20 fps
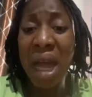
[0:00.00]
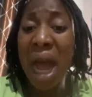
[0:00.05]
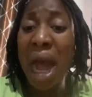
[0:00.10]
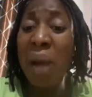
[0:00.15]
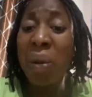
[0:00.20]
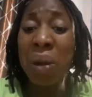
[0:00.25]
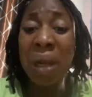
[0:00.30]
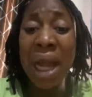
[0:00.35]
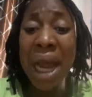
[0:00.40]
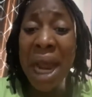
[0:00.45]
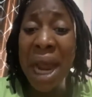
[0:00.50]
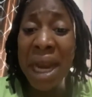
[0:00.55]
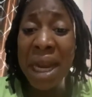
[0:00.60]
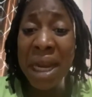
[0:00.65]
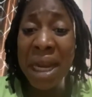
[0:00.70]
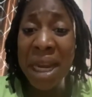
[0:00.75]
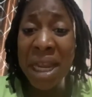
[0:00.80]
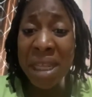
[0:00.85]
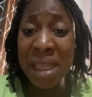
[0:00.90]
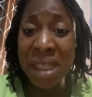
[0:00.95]
I will
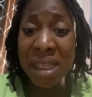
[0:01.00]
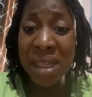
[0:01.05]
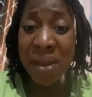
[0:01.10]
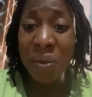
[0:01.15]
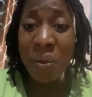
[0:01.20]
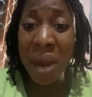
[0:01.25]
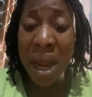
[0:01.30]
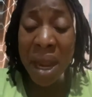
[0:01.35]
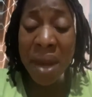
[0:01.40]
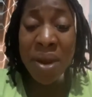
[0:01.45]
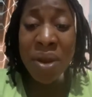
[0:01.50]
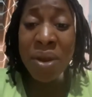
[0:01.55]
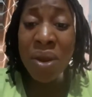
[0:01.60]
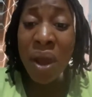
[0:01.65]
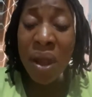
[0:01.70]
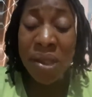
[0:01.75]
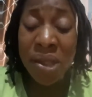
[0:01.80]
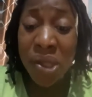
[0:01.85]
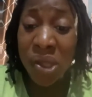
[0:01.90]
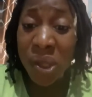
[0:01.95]
end it. We're
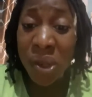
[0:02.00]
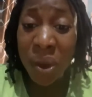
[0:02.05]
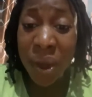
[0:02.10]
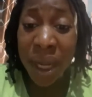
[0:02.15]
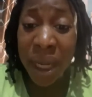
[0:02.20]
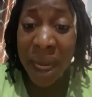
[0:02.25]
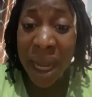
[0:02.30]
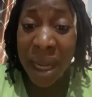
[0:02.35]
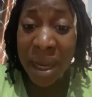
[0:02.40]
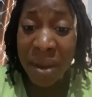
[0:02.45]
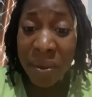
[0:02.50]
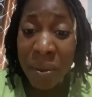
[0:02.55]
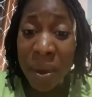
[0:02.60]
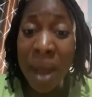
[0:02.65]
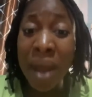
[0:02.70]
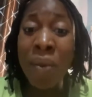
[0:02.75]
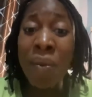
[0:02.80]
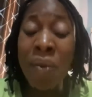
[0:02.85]
not going anywhere.